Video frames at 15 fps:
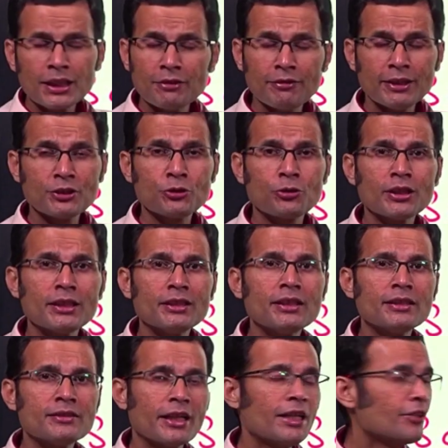eventually
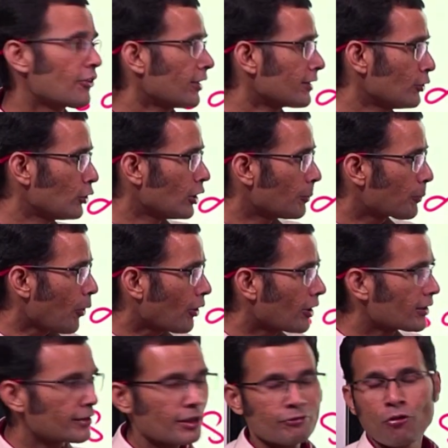these intracellular
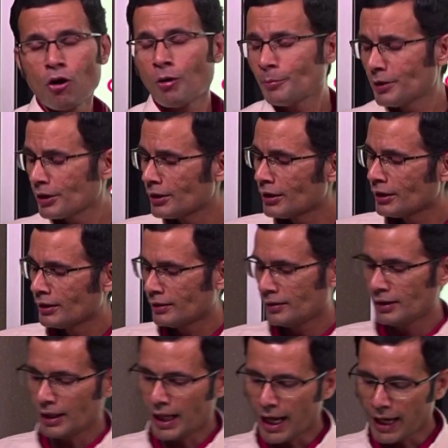products are formed,
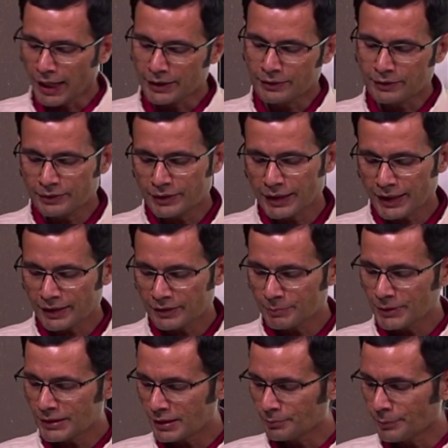and they
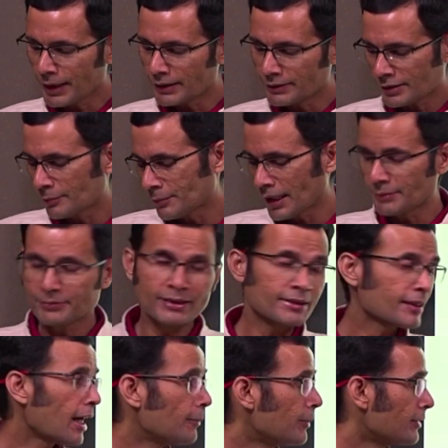can be sometimes
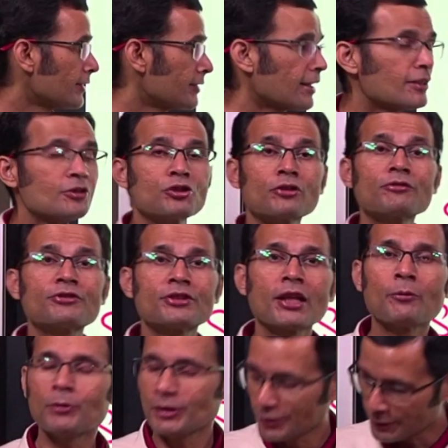described as the sons of
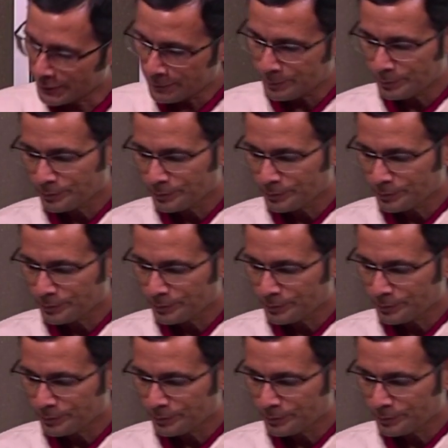seven.